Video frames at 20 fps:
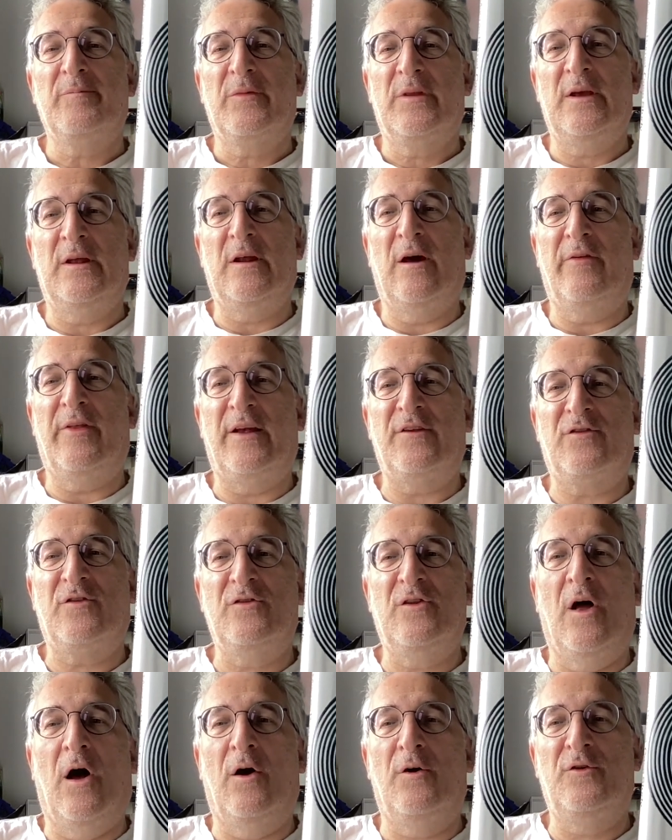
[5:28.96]
you know there's
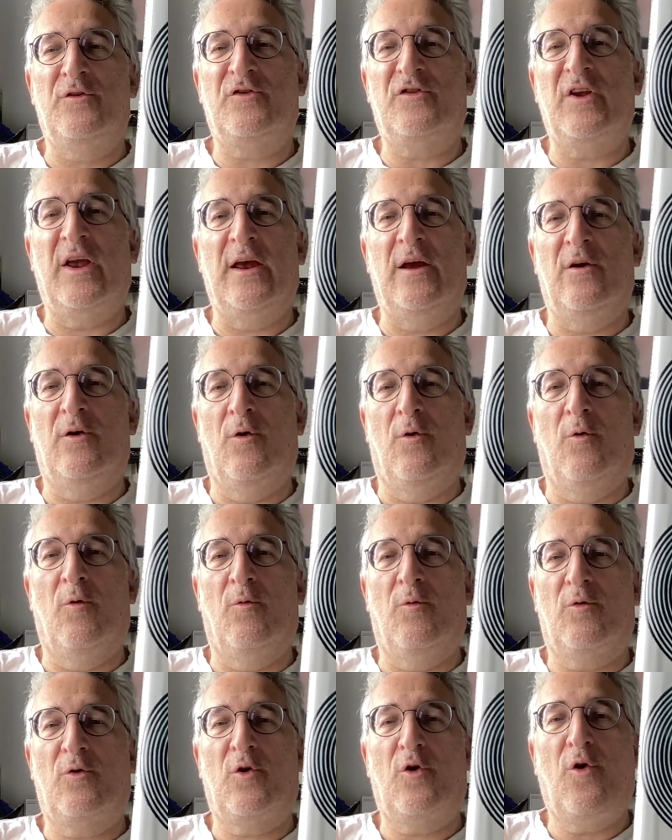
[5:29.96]
no
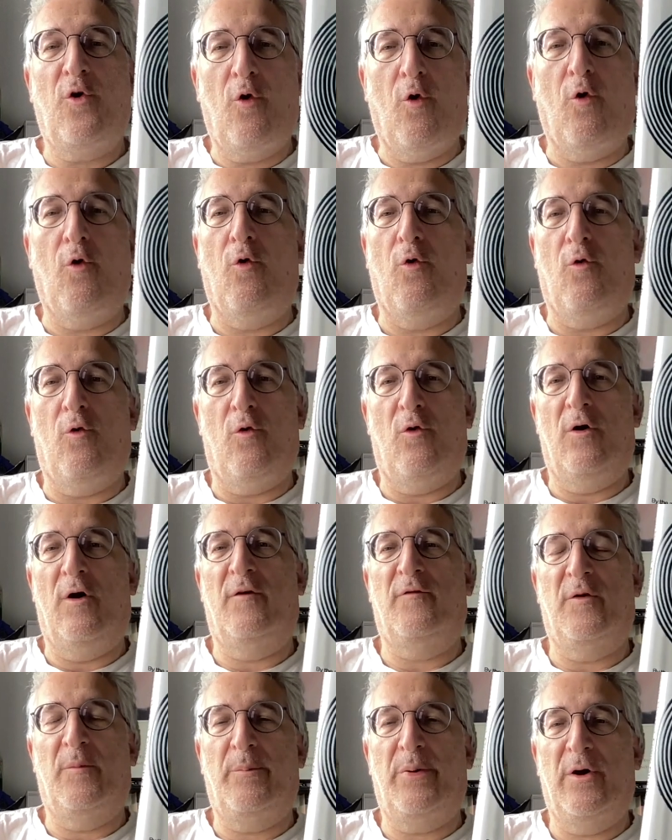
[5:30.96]
single core
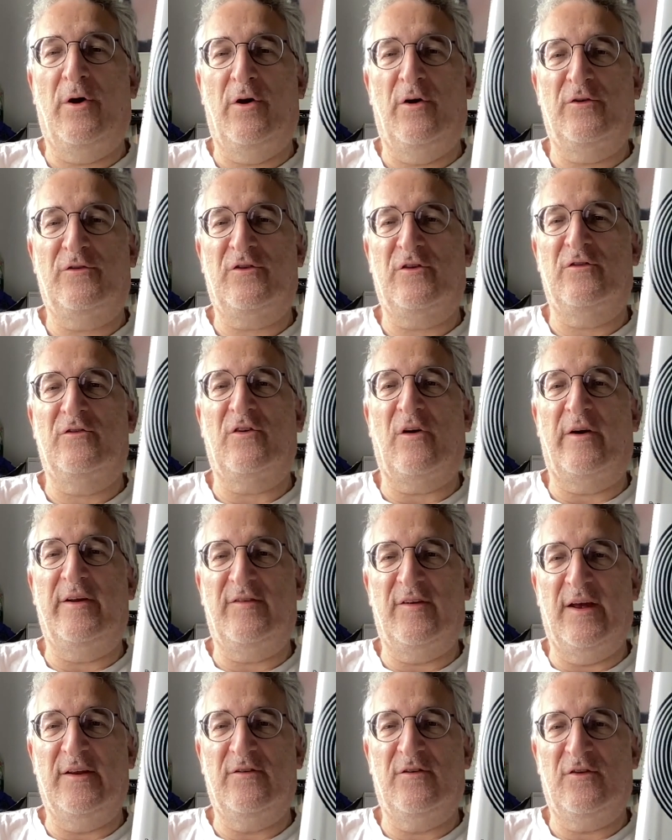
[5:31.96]
of a person's
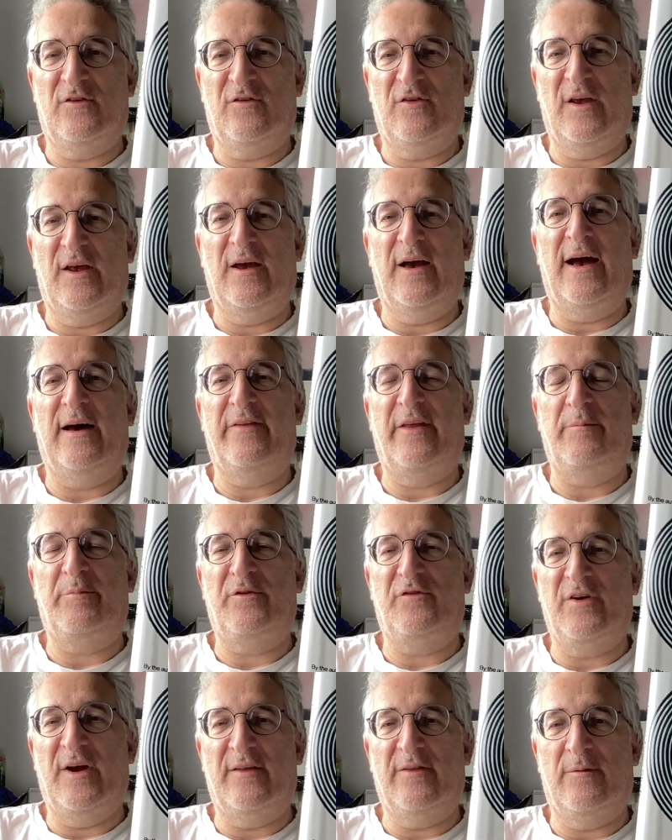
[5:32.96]
identity how they
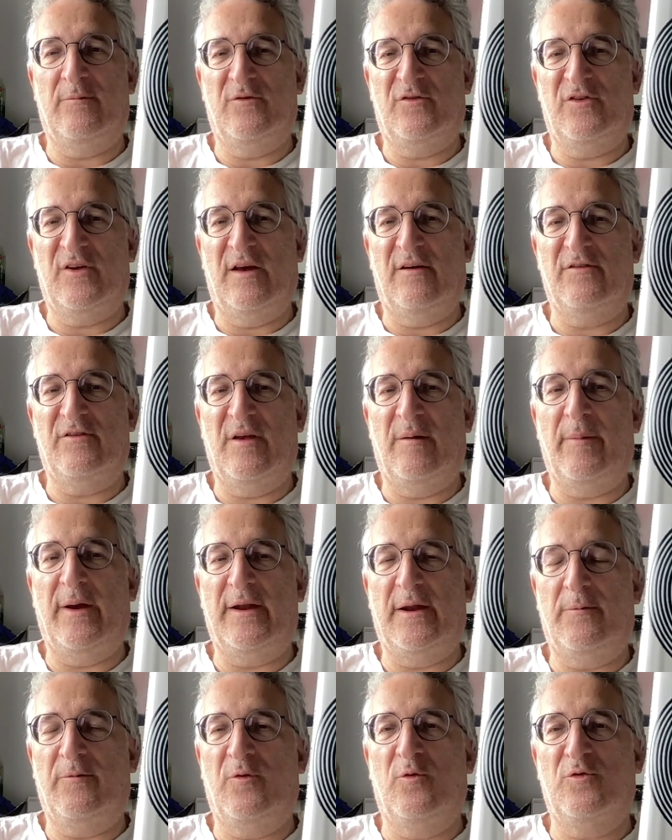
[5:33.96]
project themselves they're made
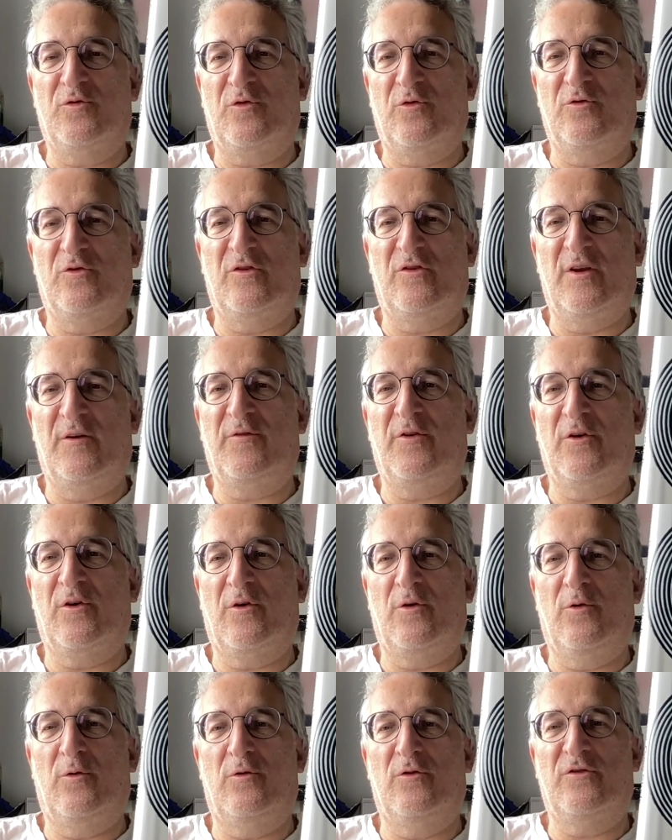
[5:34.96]
up of all sorts of different
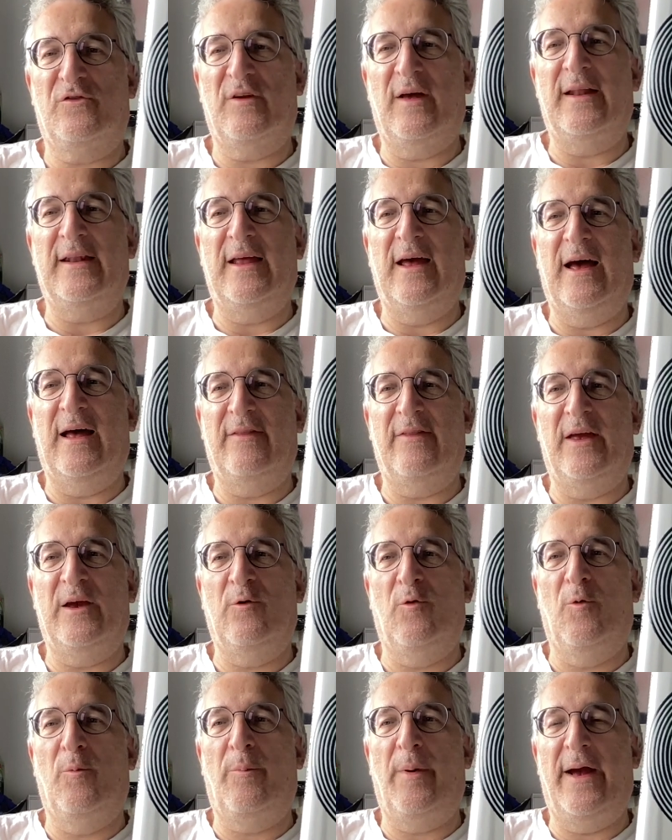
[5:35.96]
cores and and they
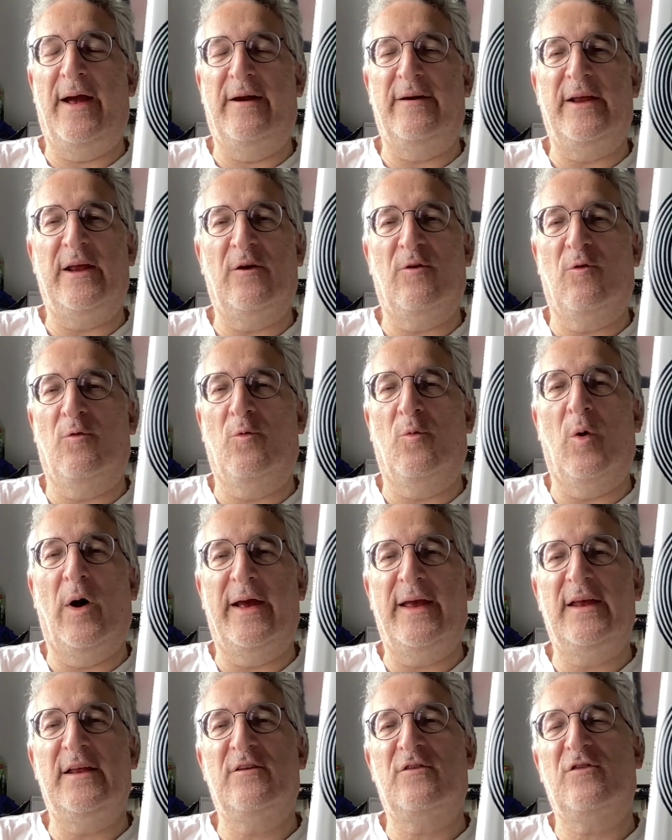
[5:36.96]
all bear equal
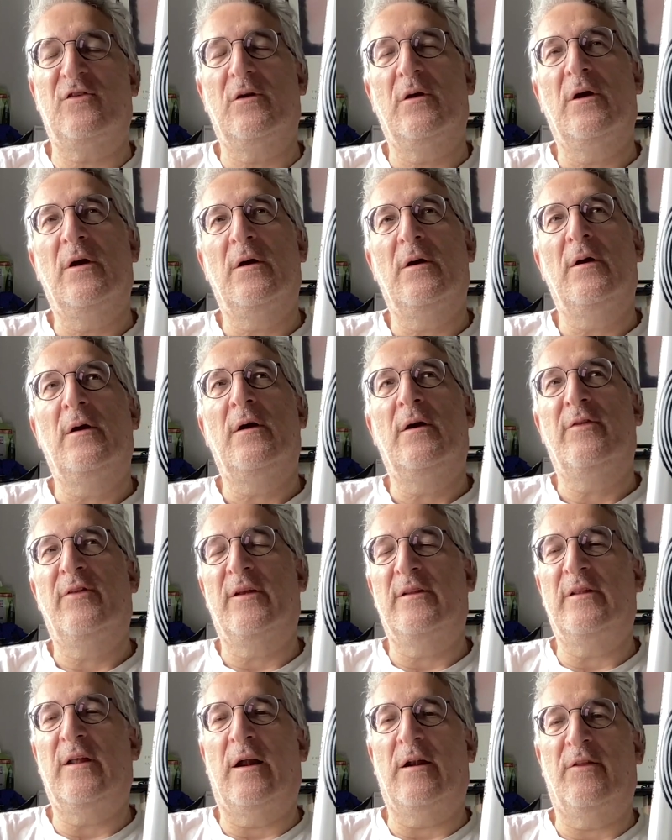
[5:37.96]
weight
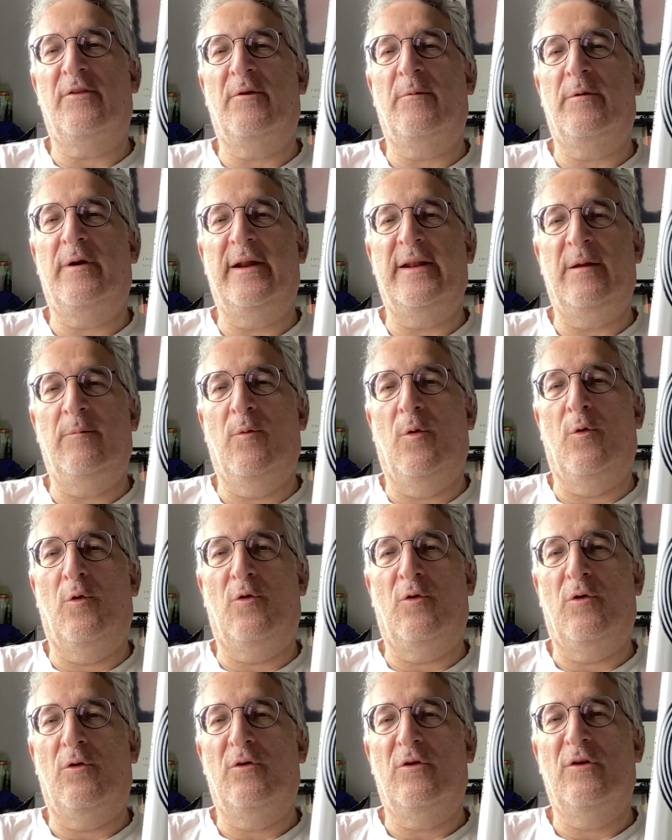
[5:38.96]
that none of them are any
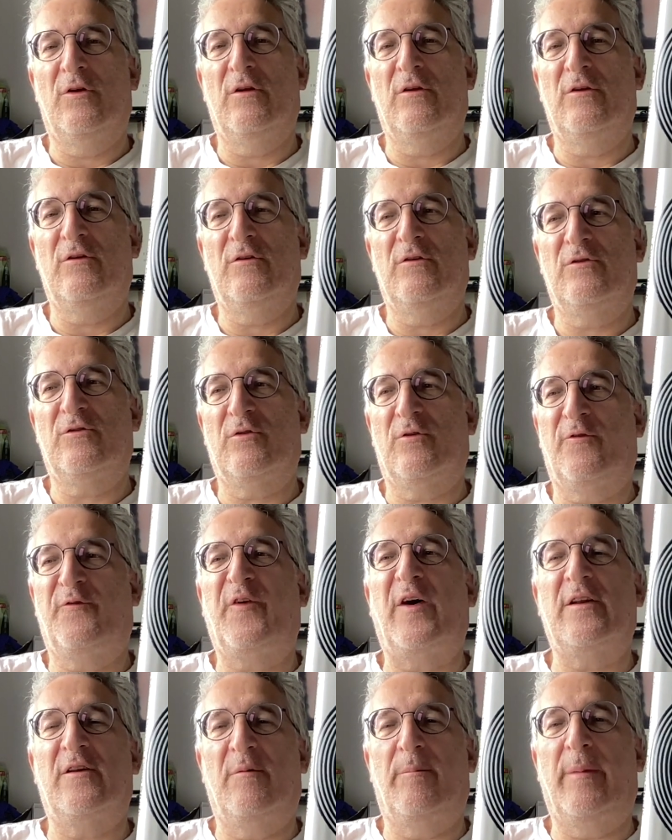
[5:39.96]
more sort of
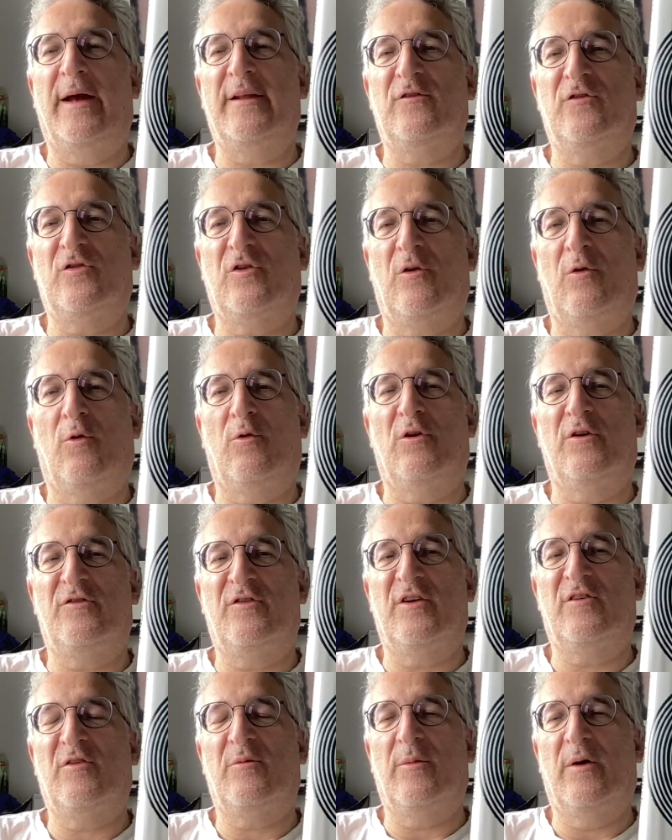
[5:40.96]
fundamental or
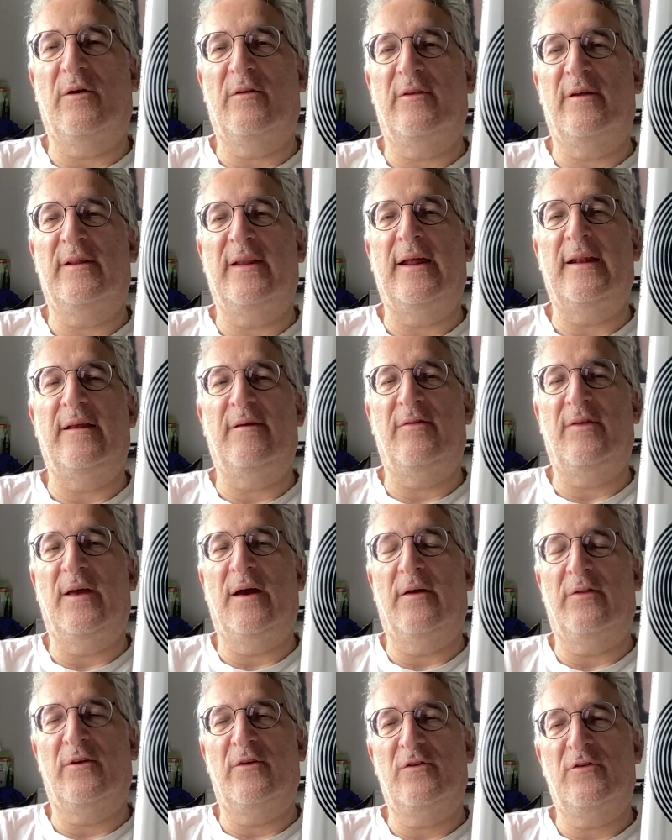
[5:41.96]
legitimate than any of the
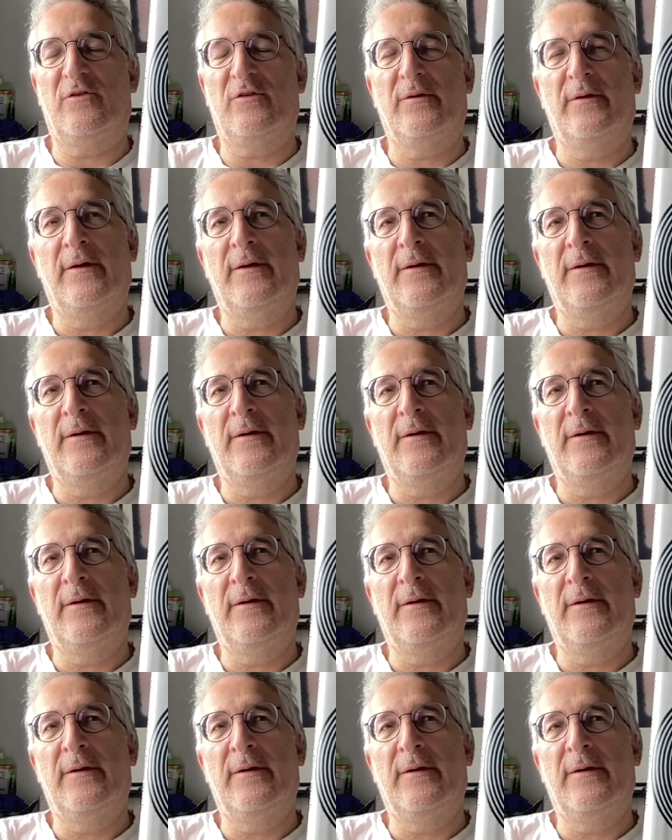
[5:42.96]
others